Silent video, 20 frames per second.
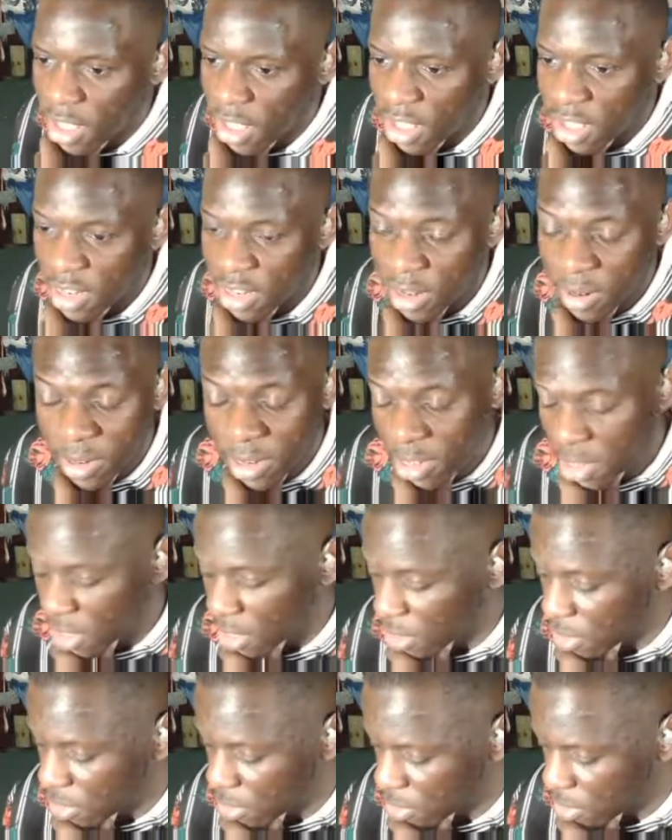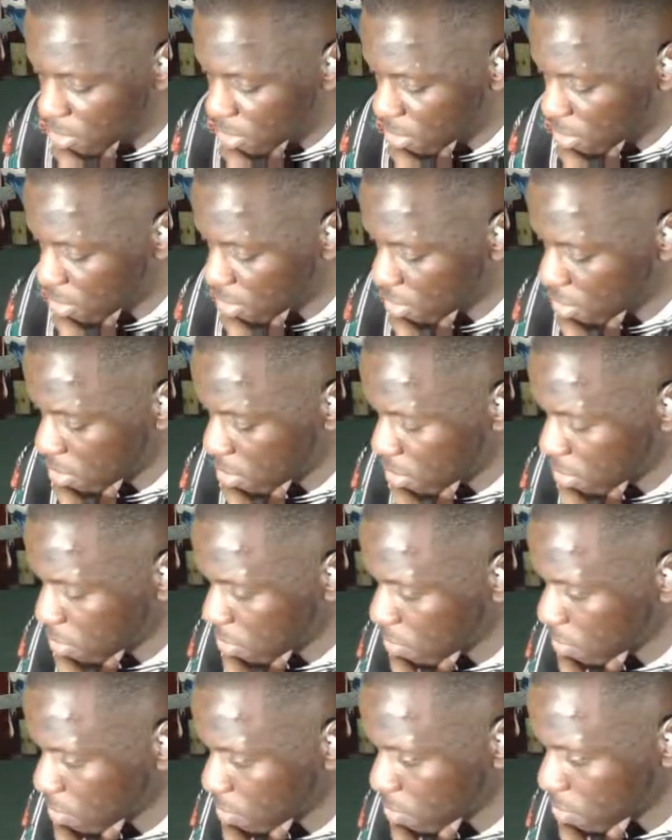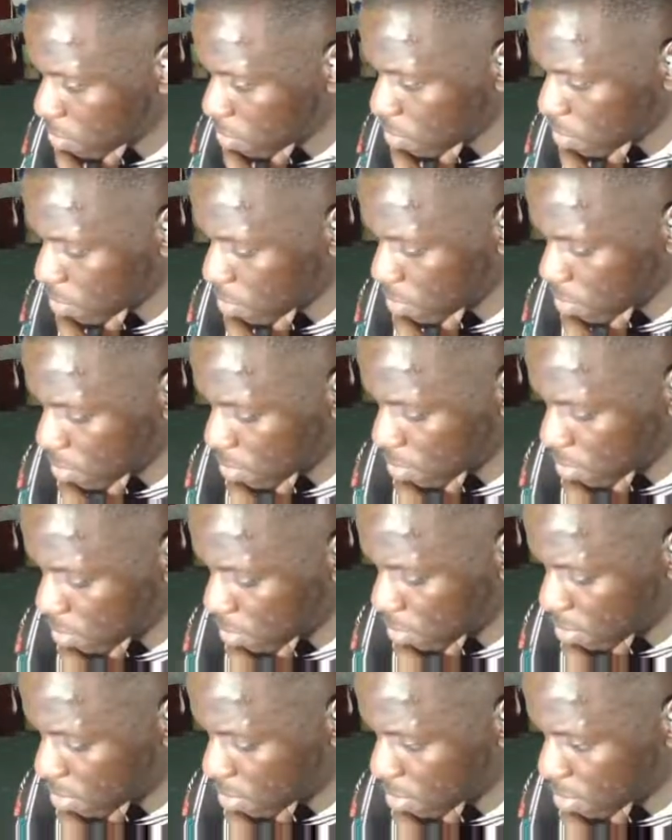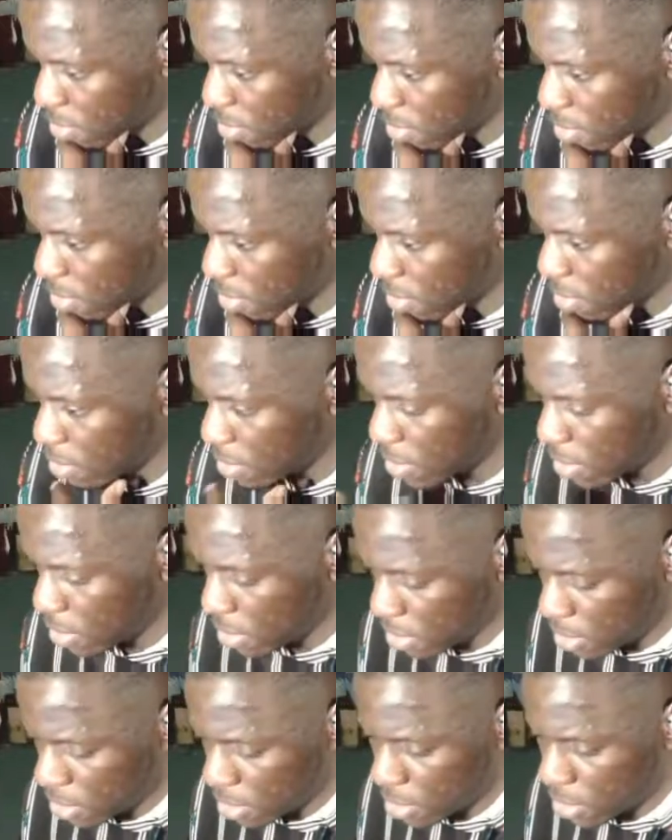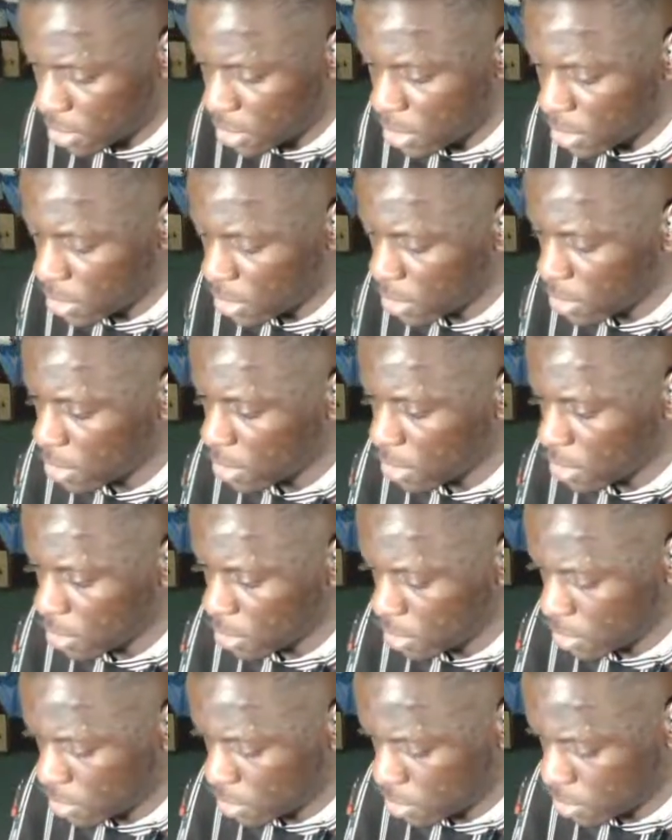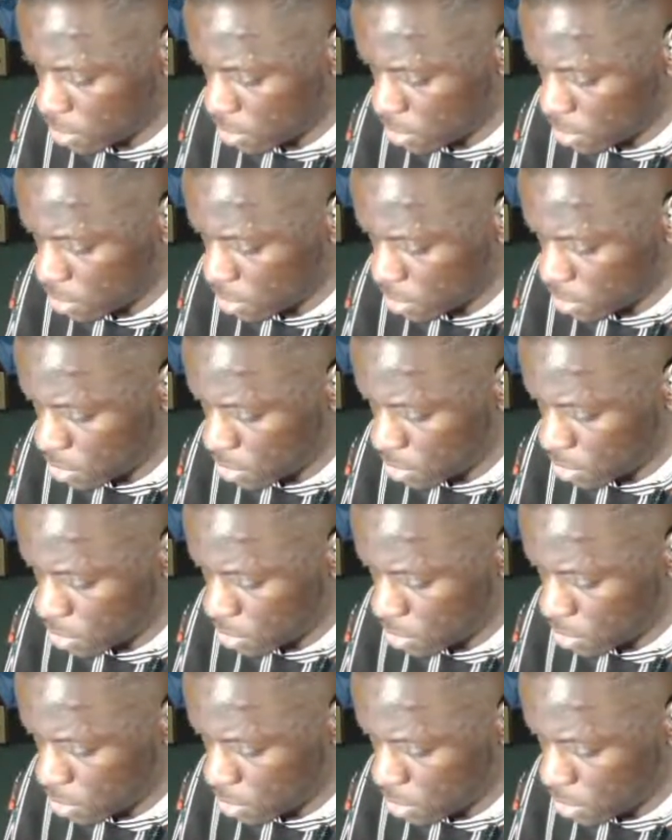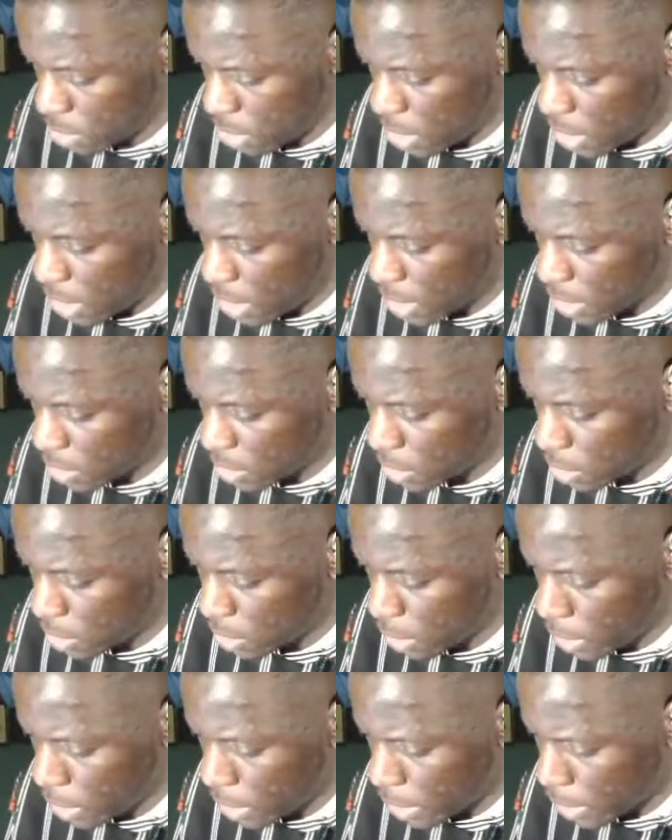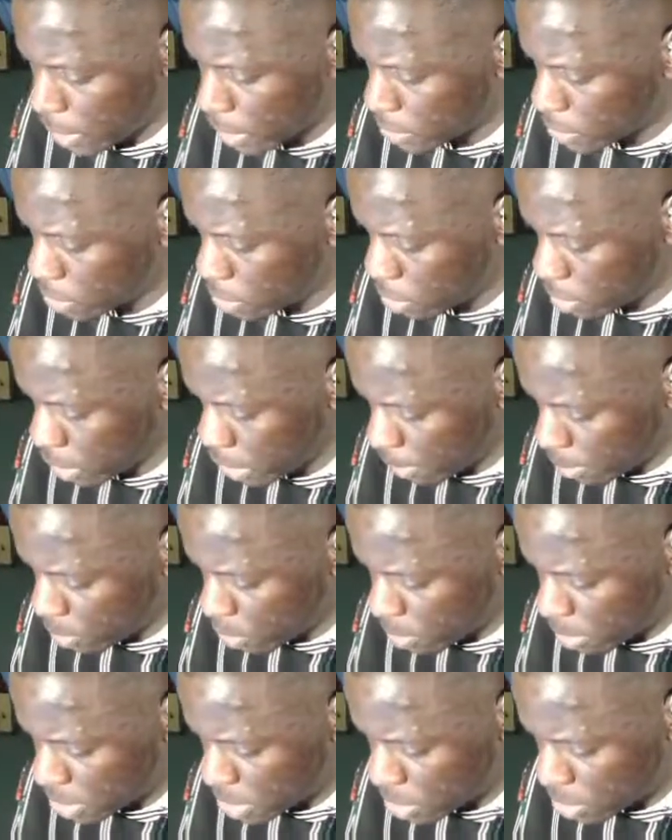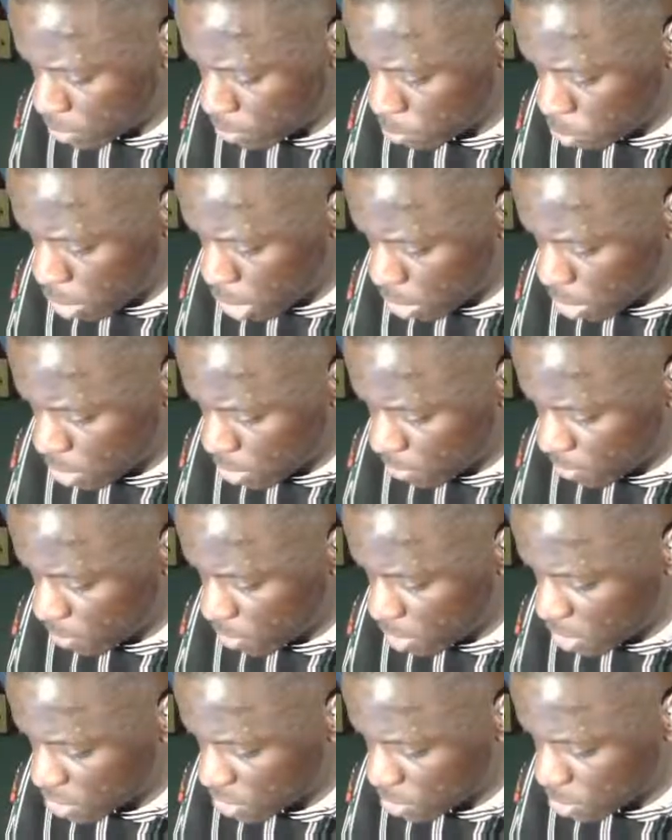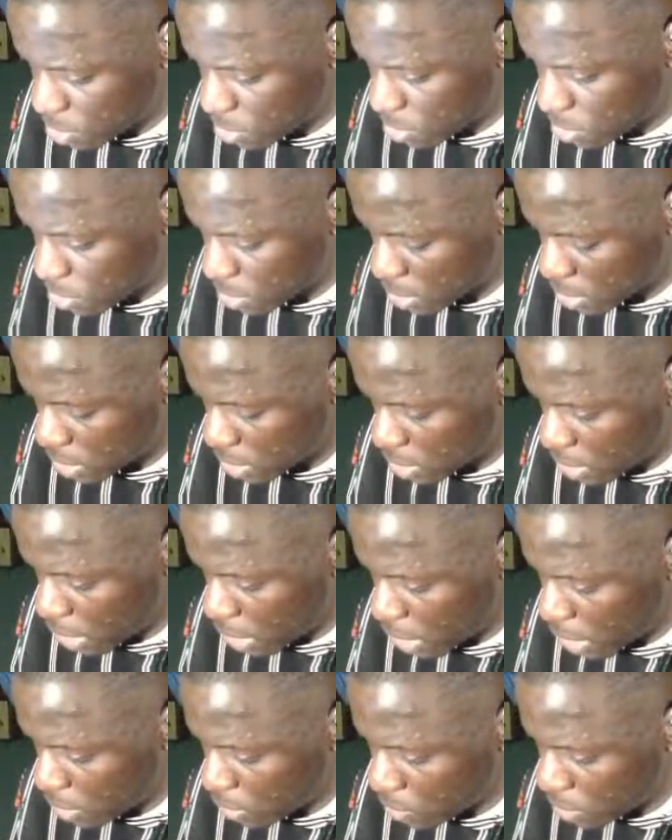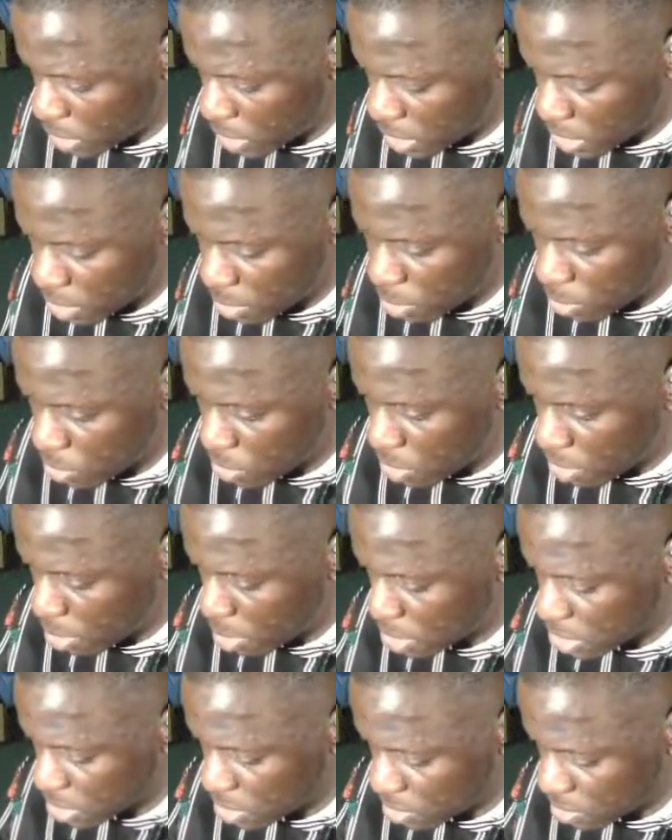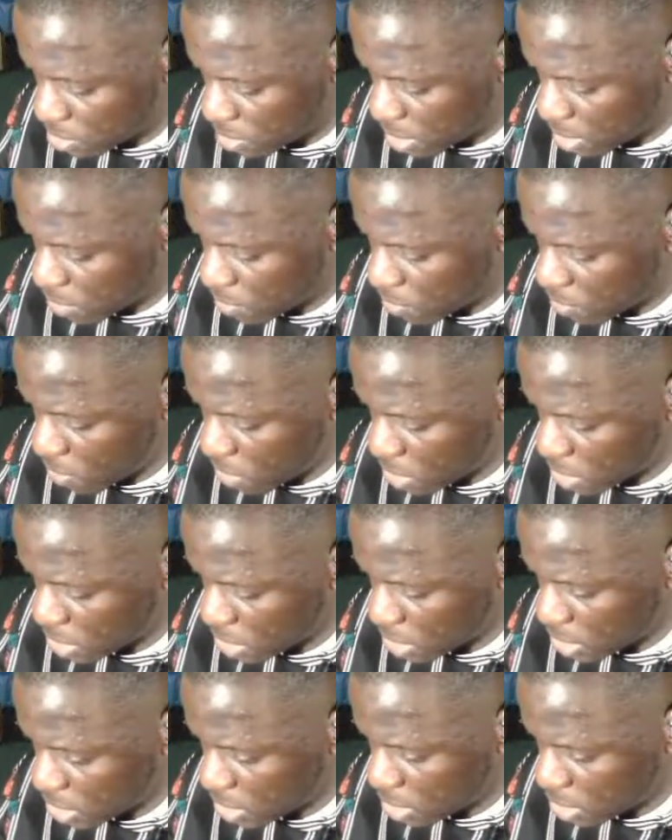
Look lamer? Yeah, they're just little angels, bro. Who cares? Nobody wants to shit. All the monarchs got different cool designs. You know what I'm saying? Let me go back to the Monarch of Frost, bro, because I know that nigga pulled up on some like raw shit.